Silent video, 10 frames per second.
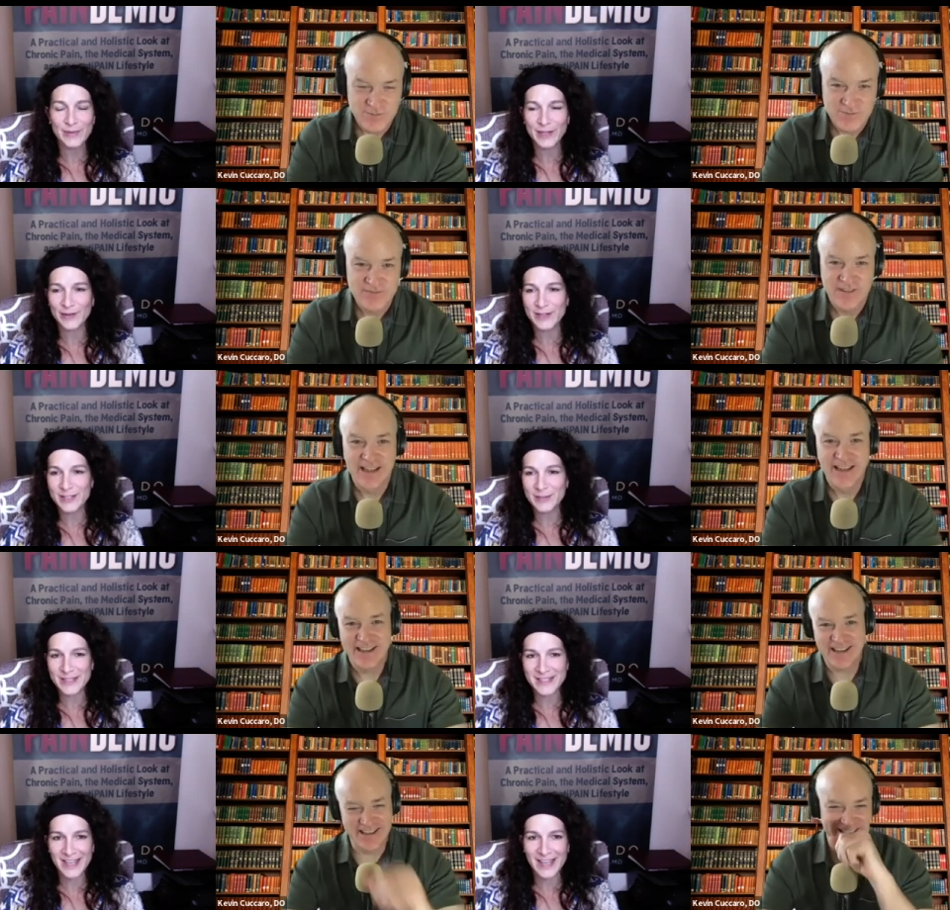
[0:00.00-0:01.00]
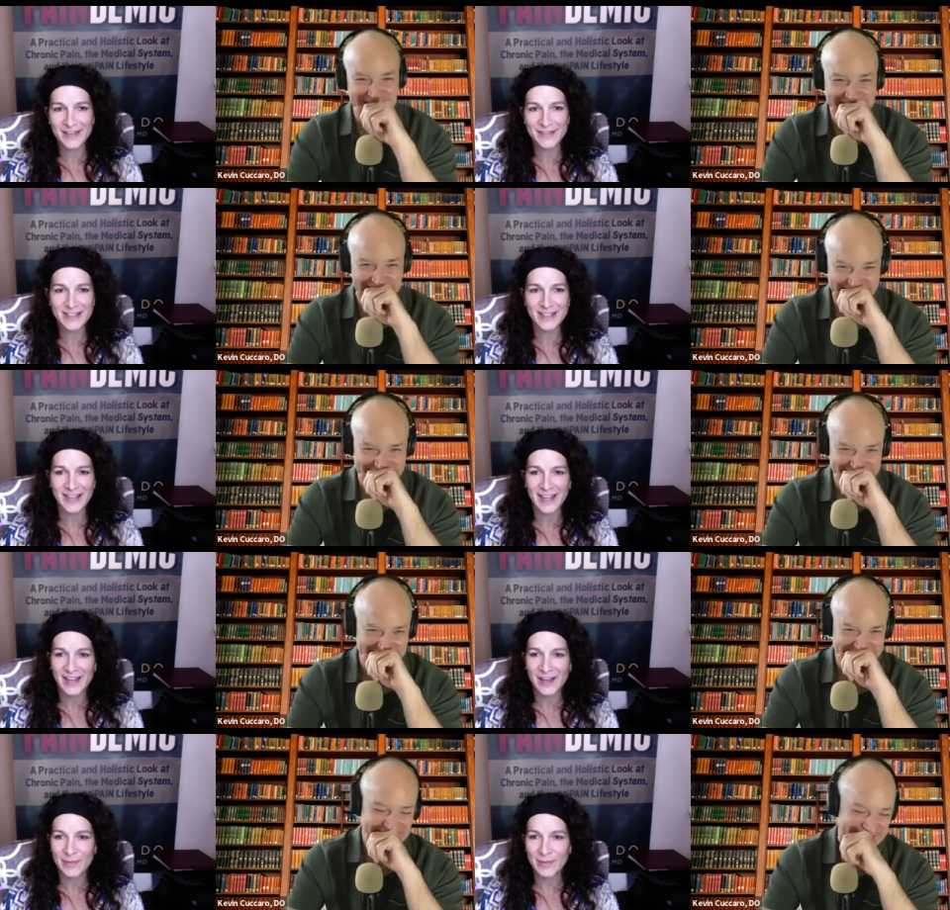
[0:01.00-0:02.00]
Speaker 1: me Christmas gifts, and
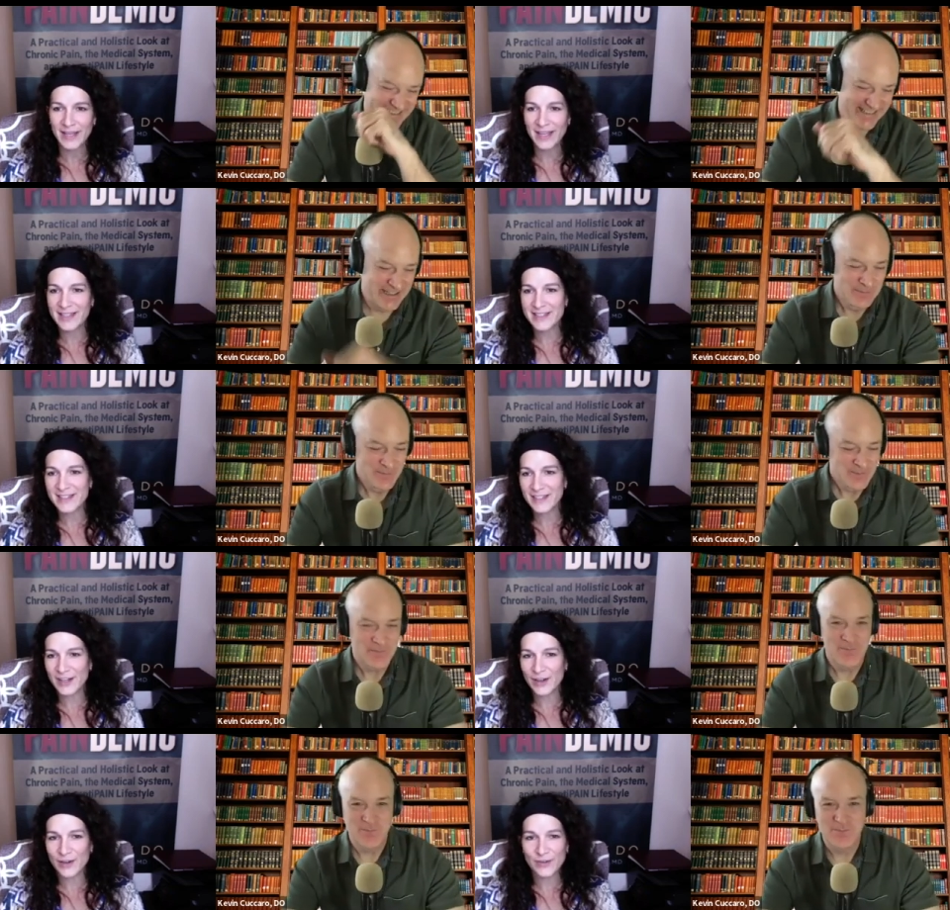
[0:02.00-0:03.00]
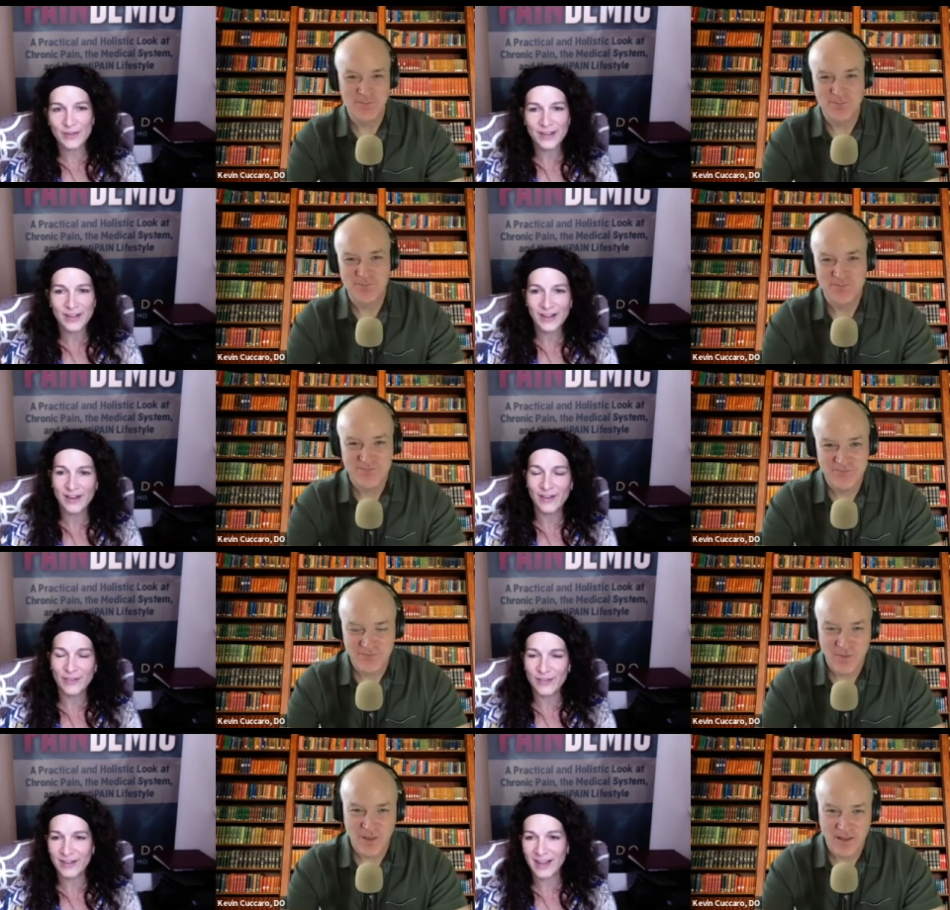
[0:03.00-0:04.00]
but yet he's you know you
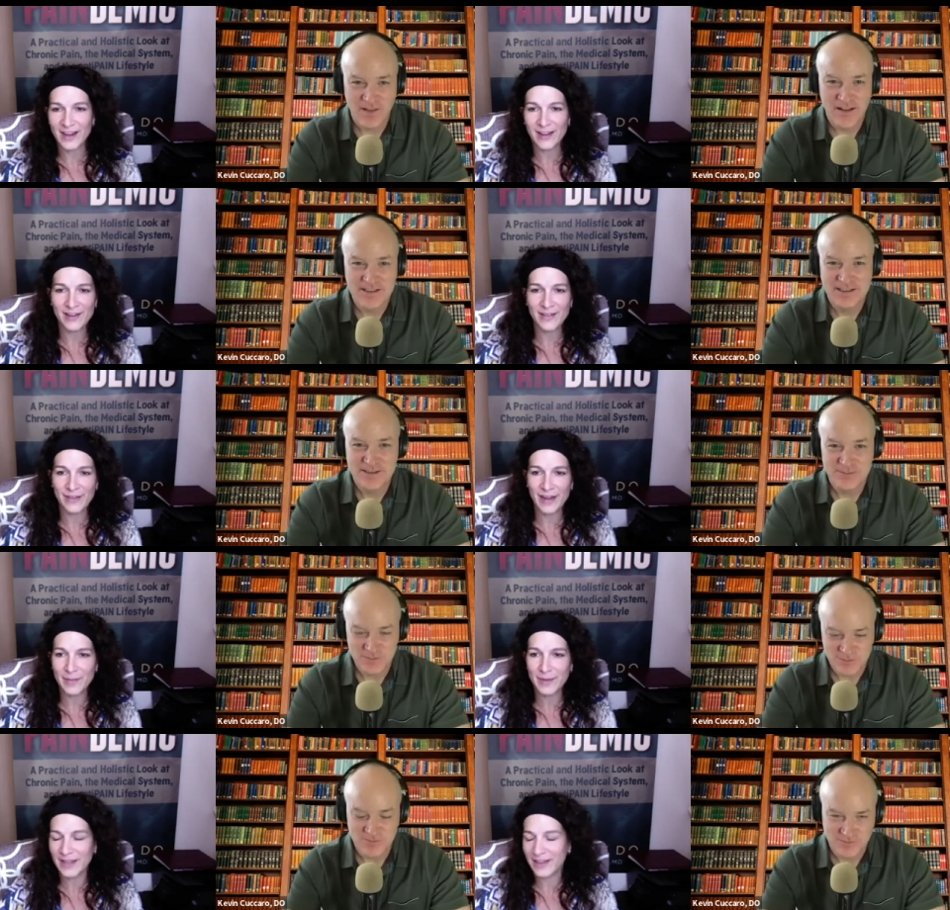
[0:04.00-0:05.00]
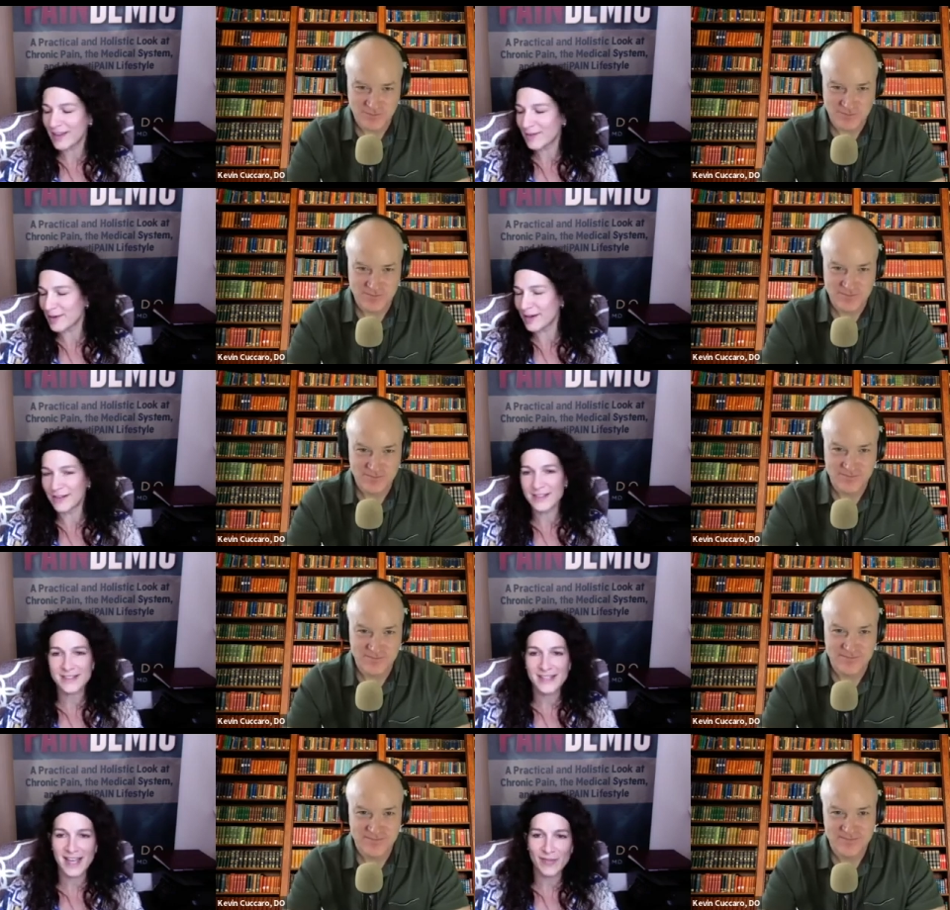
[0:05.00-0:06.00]
know got a, a family that apparently is
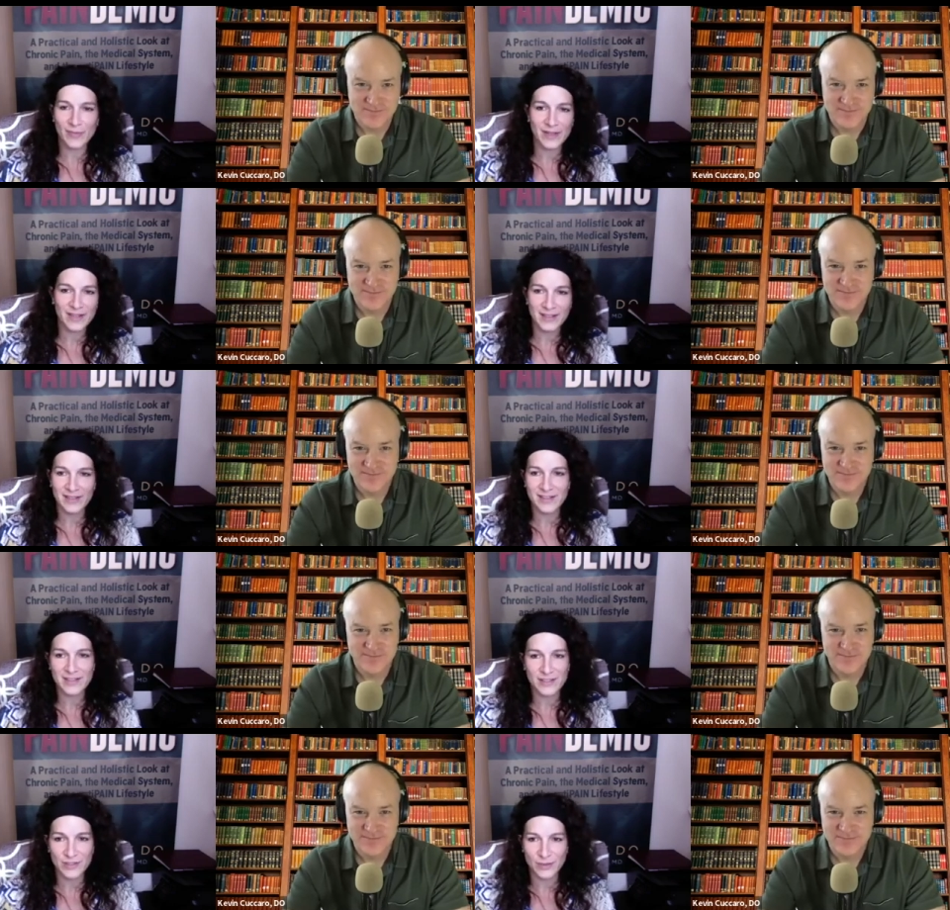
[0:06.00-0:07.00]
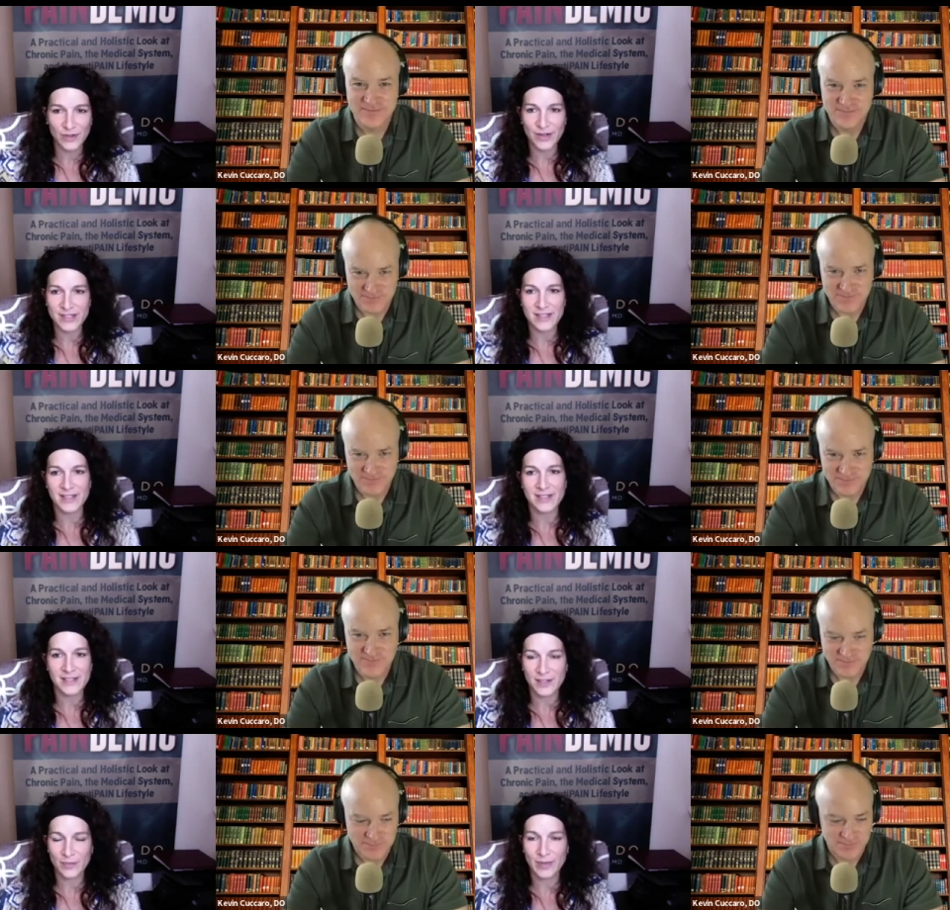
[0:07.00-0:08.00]
safe, but doing crazy things to
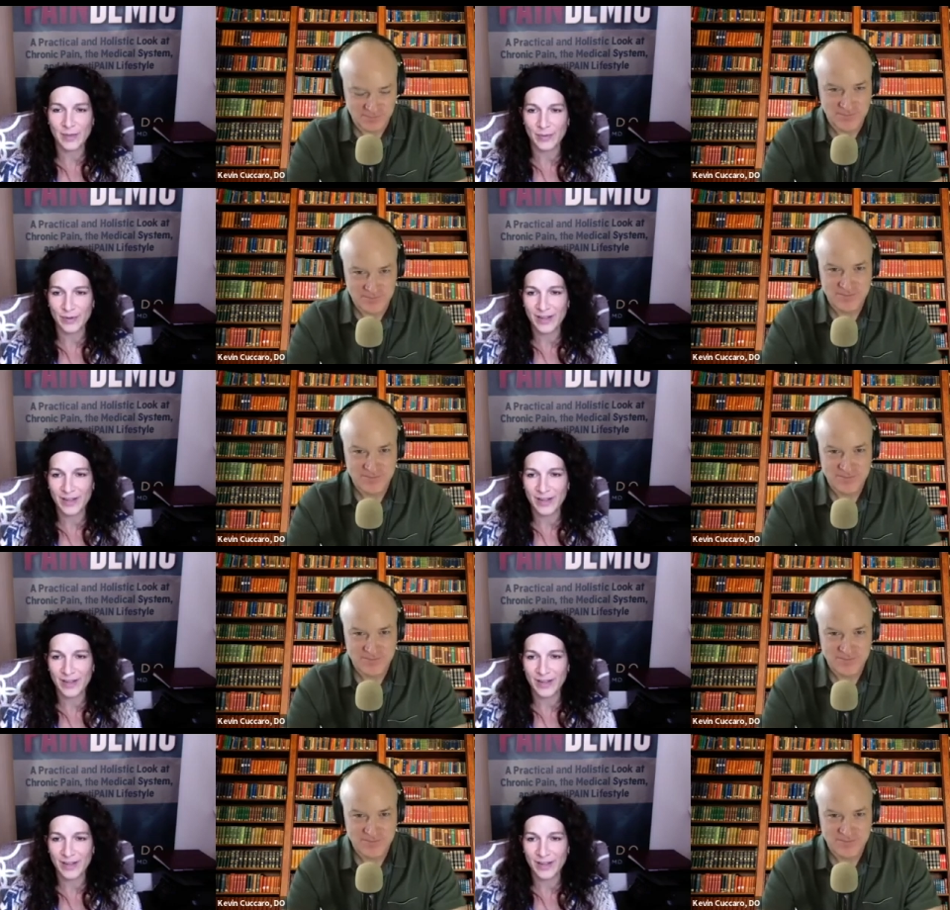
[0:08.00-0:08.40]
other people.